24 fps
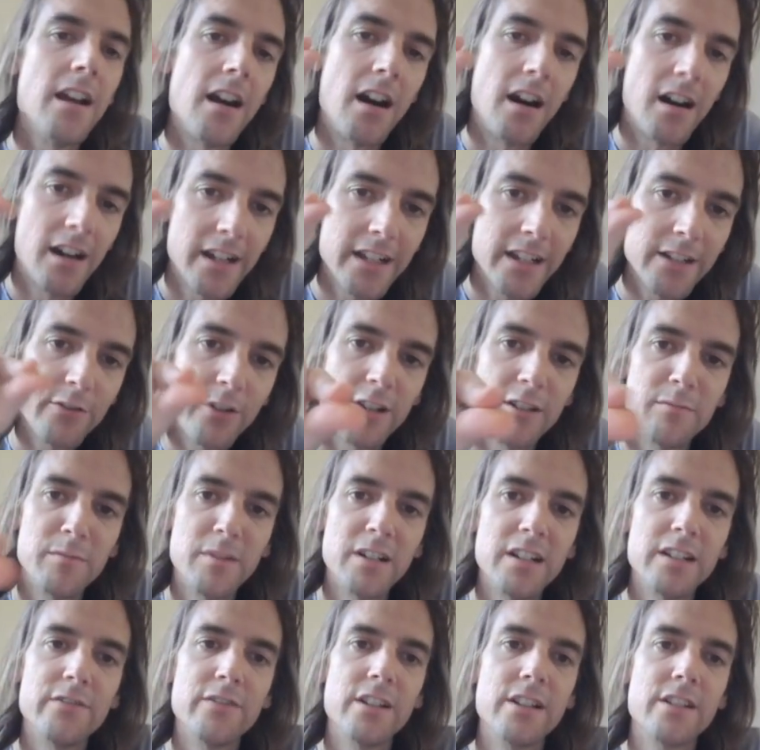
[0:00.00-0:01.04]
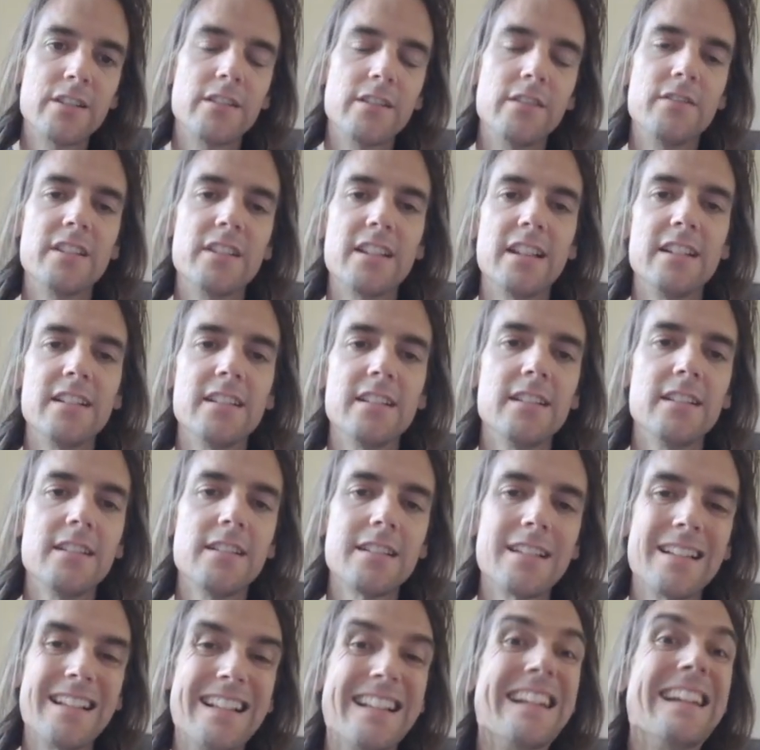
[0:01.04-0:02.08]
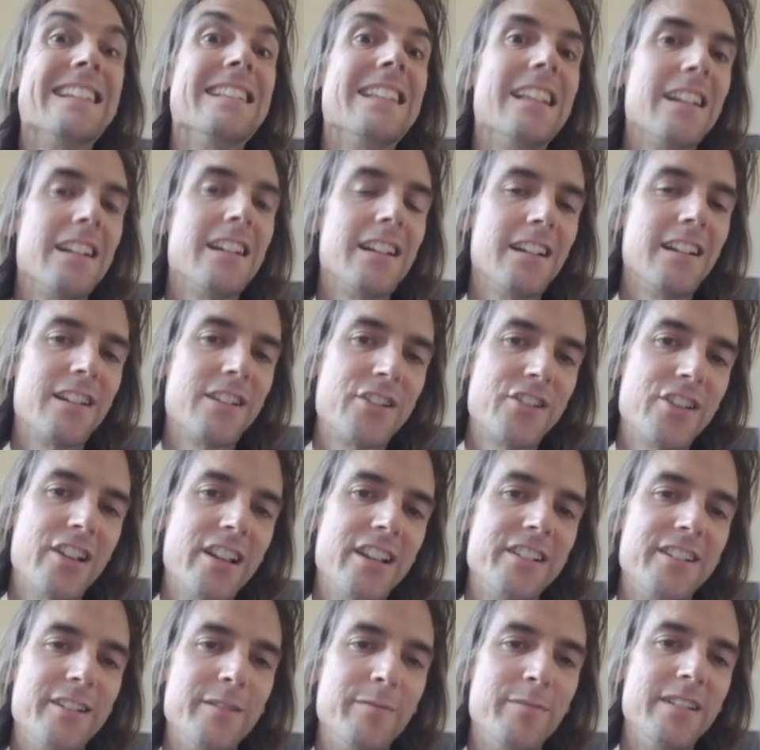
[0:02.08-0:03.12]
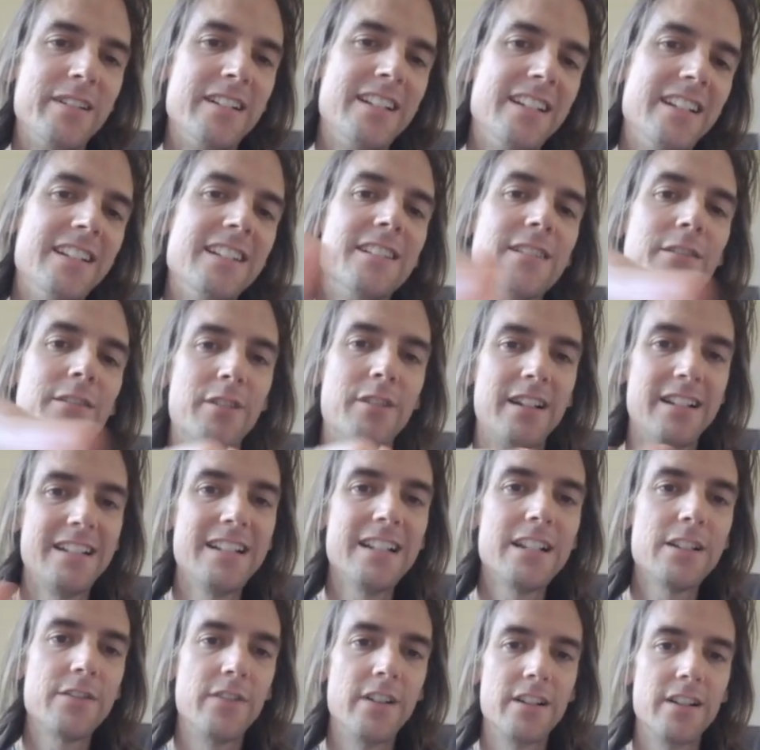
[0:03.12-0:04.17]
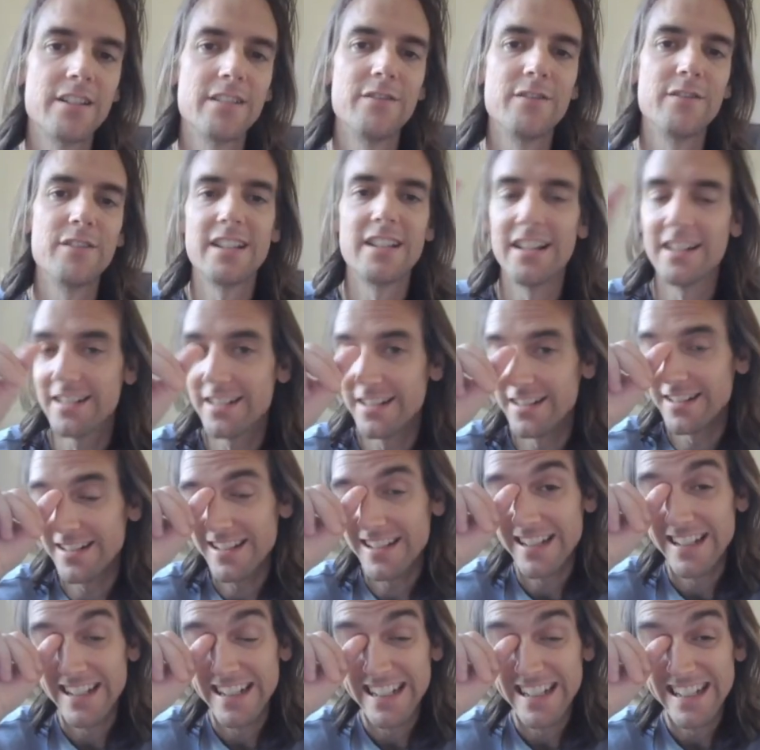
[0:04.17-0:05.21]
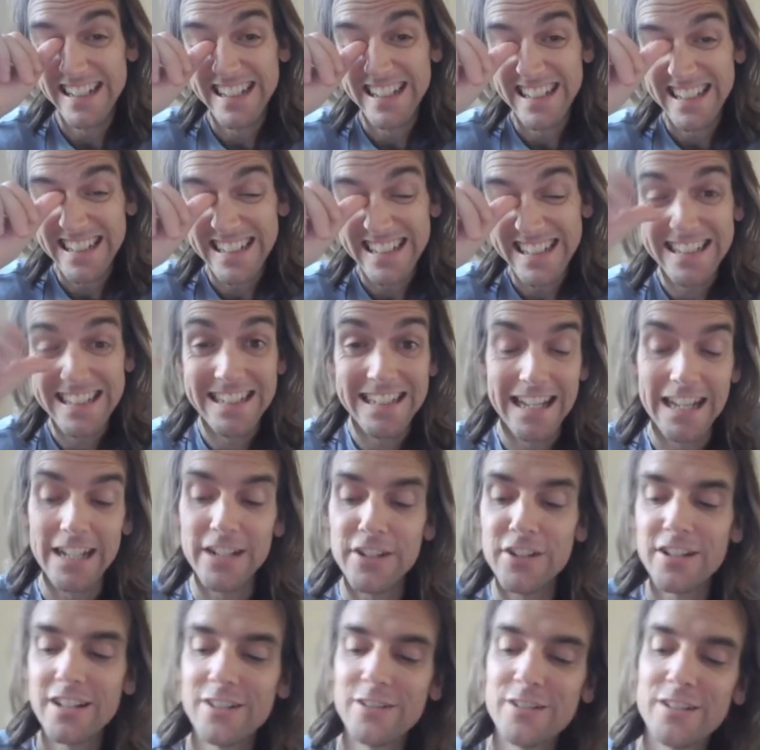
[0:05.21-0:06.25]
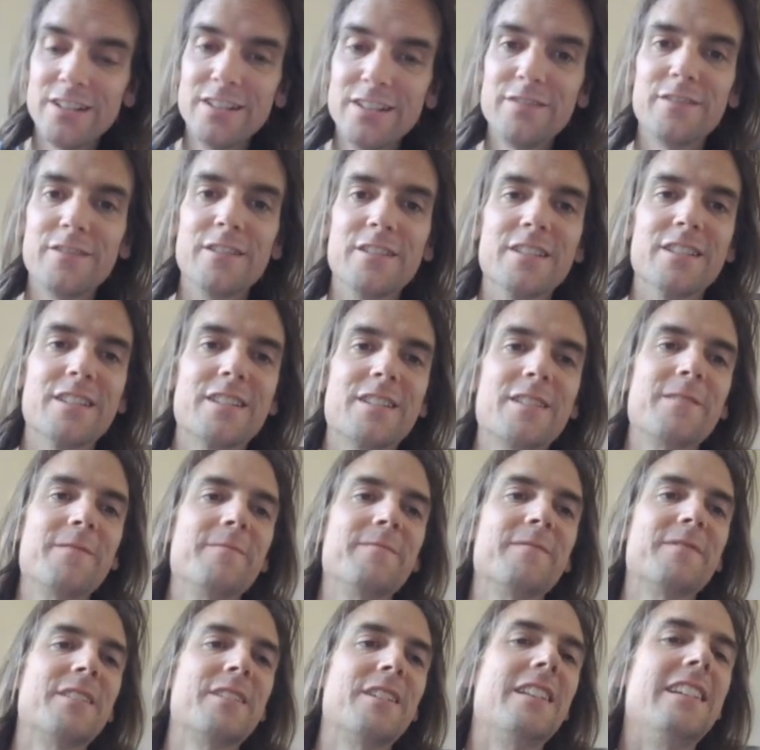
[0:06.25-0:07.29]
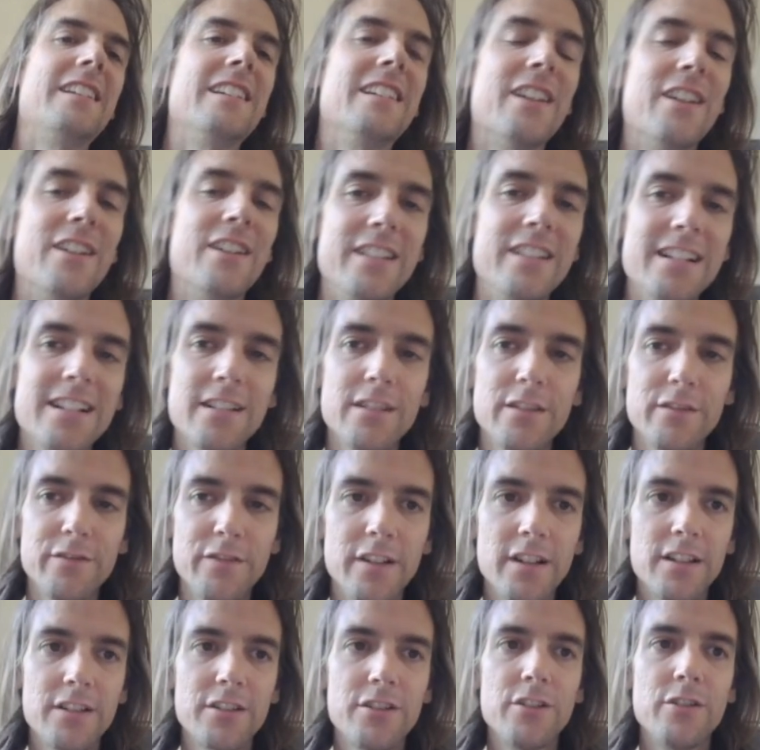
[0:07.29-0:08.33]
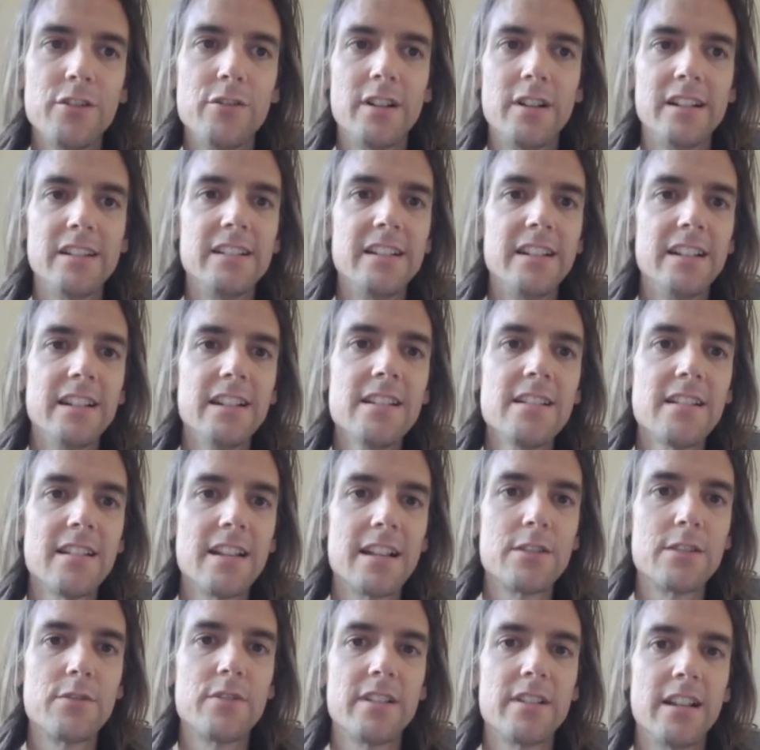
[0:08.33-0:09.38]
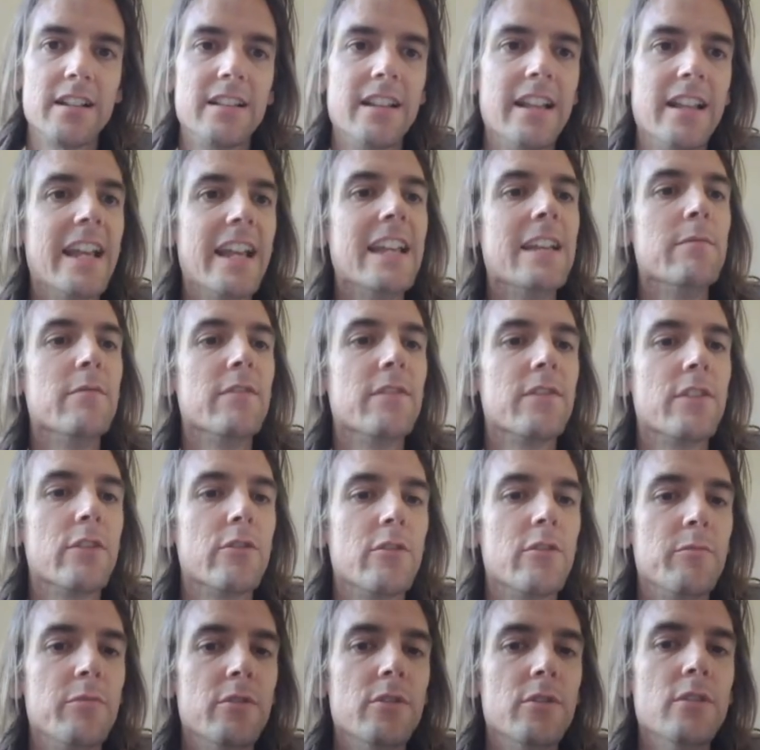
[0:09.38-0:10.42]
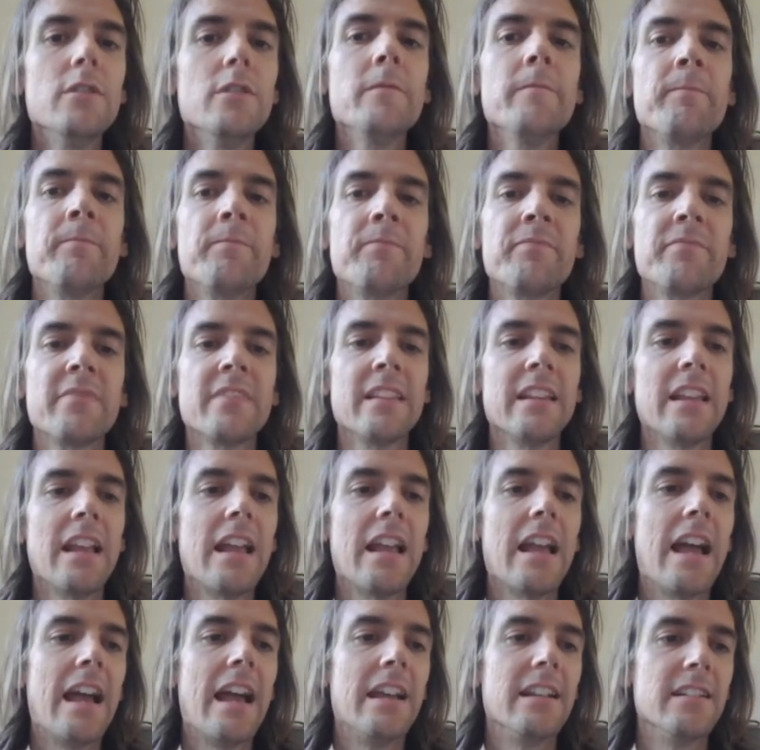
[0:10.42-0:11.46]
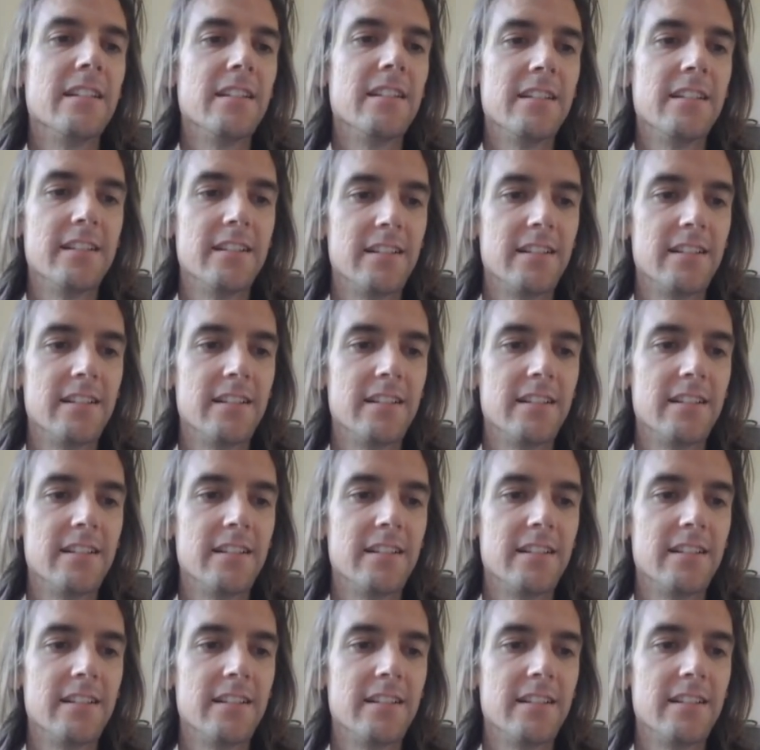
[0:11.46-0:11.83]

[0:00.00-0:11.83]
I wrote my version of the sentence, and then I asked ChatGPT to write its version of the sentence. Can you tell the difference? So there you go. These are the first 2 ideas. As we said, the aim of the report and